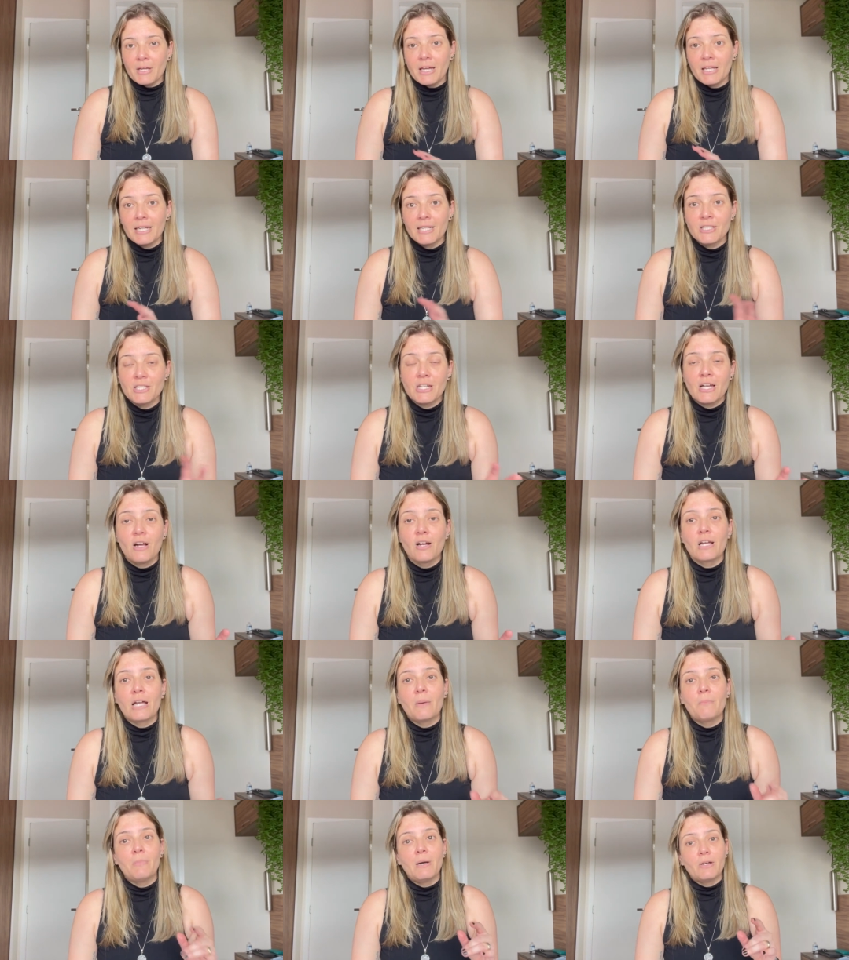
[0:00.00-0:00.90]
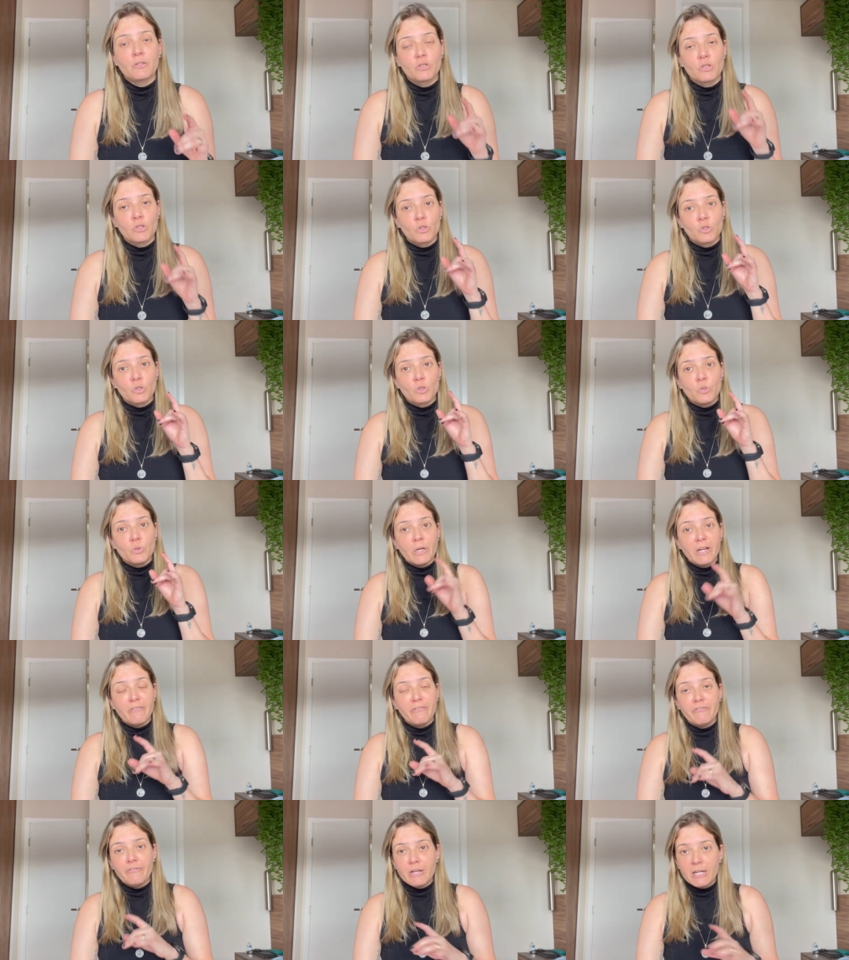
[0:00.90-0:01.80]
gonna talk about
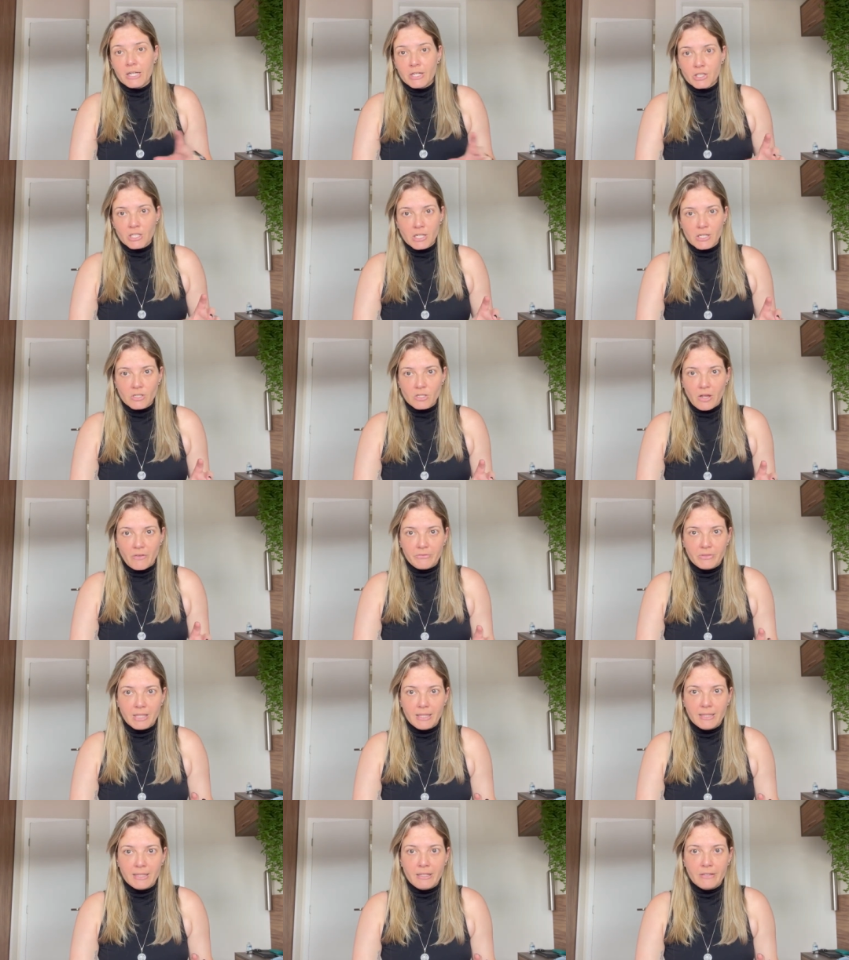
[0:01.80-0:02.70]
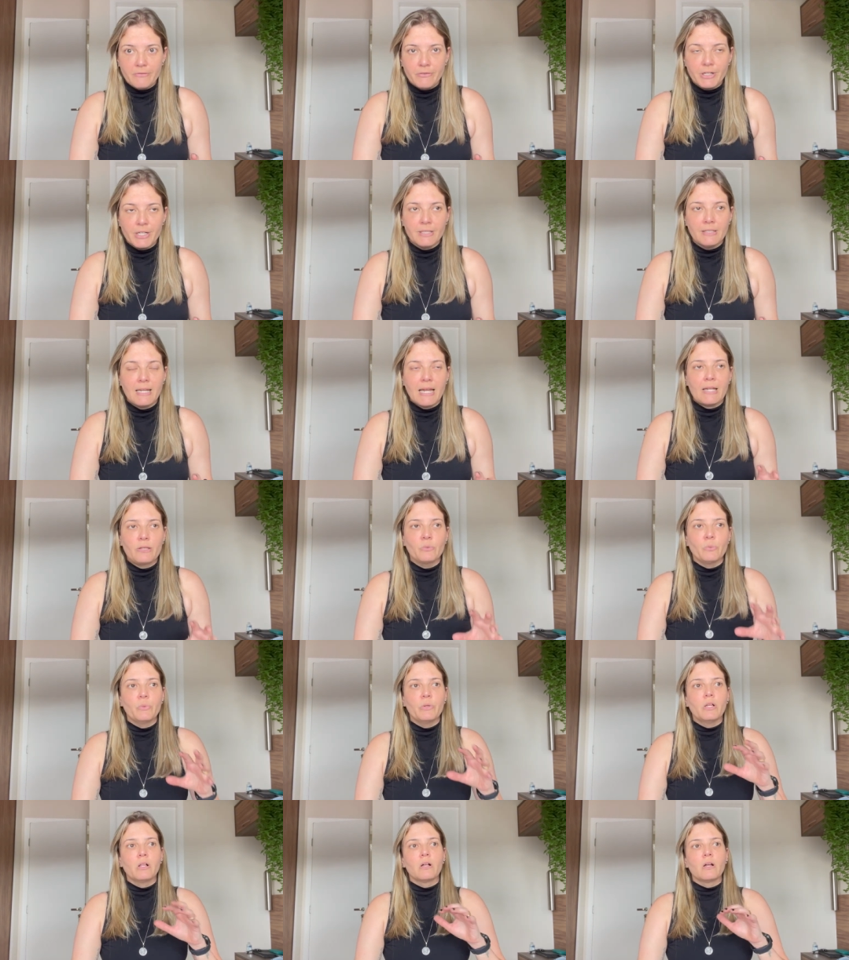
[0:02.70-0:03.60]
three functions of the liver
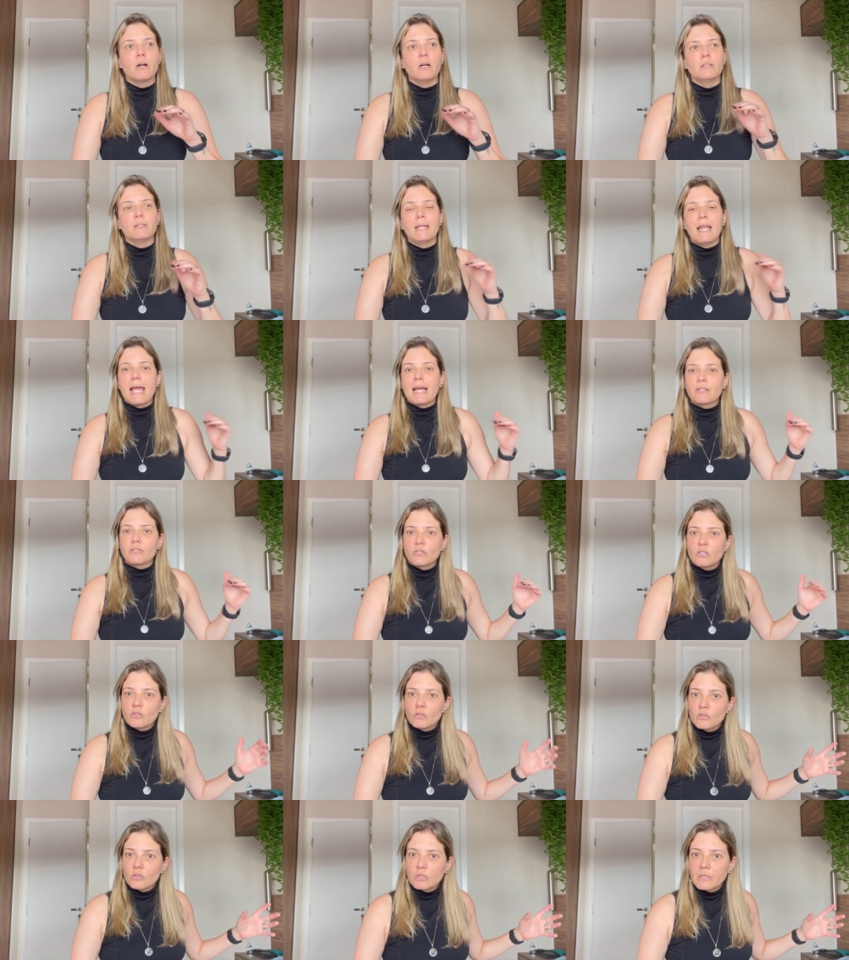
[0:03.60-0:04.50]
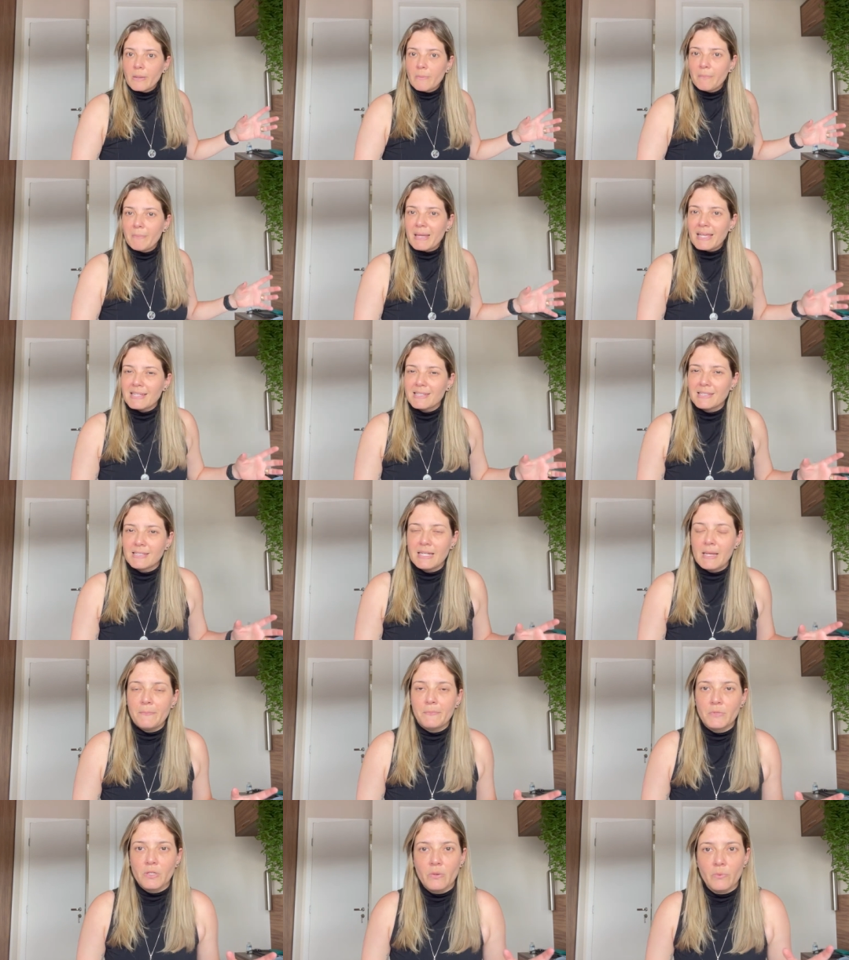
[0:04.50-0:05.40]
that will connect to the main
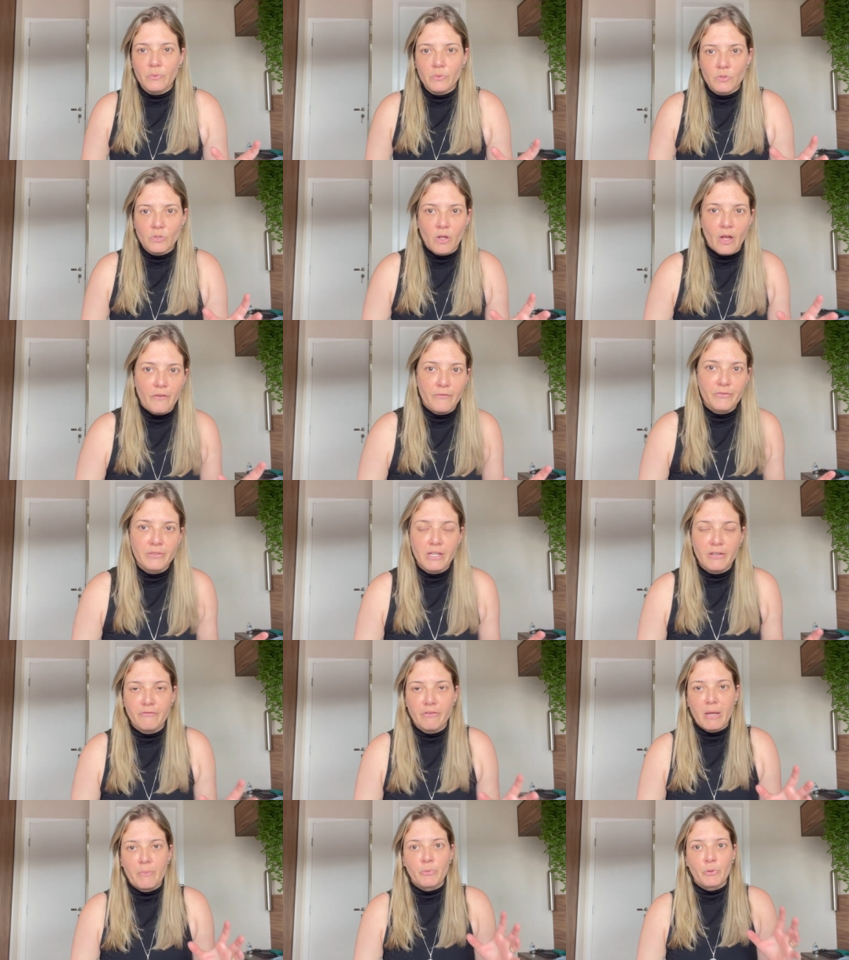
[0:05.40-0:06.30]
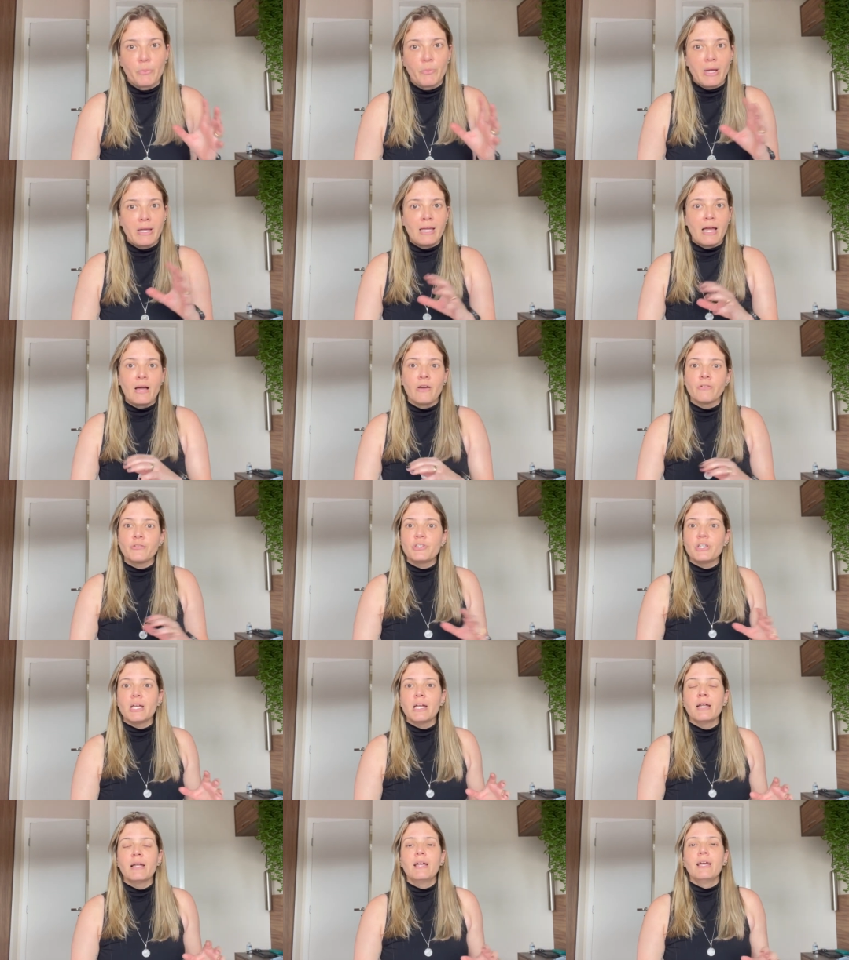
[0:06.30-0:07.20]
symptoms of the
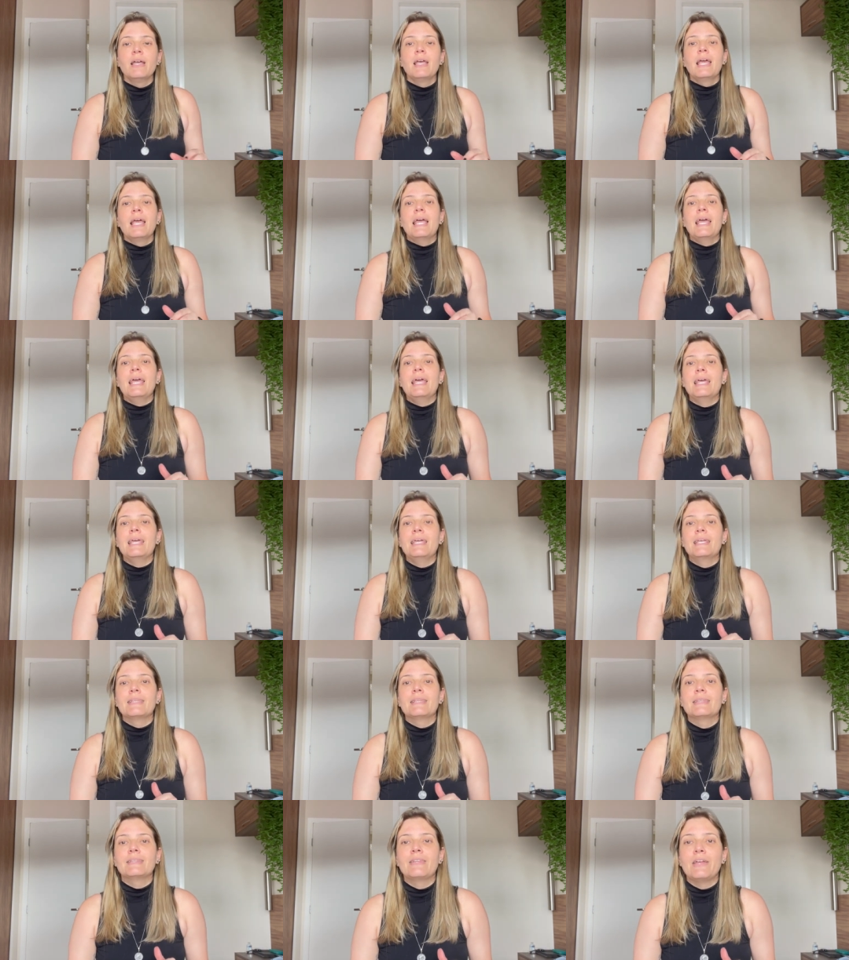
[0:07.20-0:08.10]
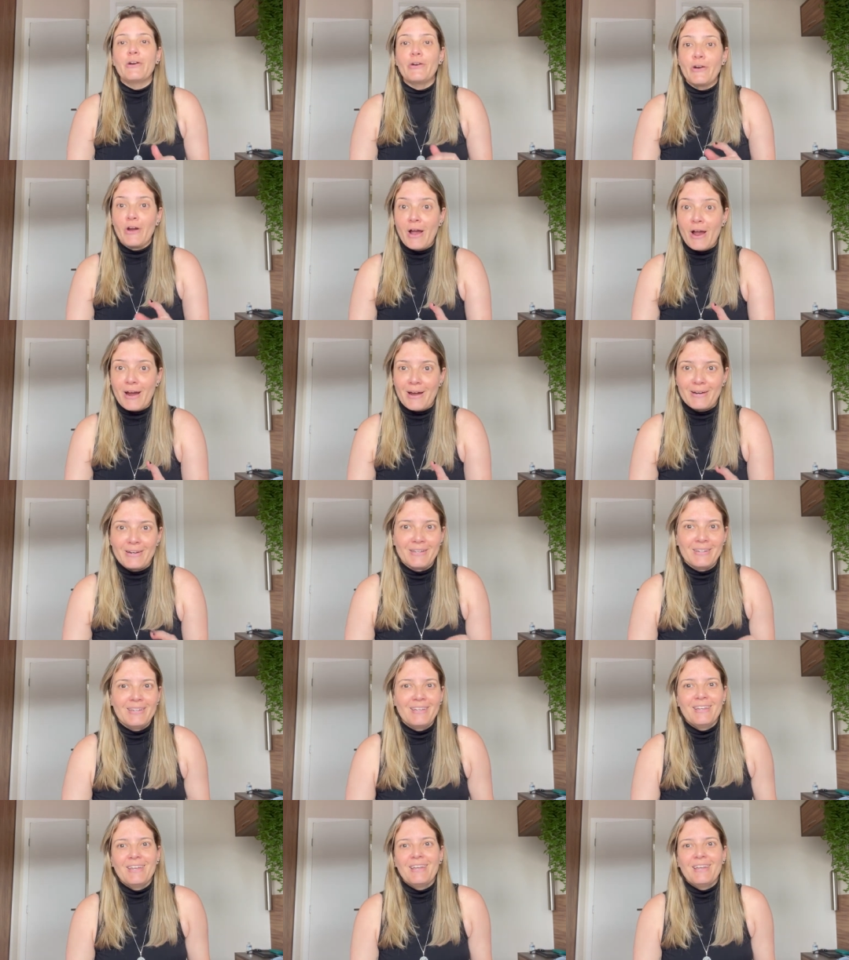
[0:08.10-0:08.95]
fibromyalgia and there are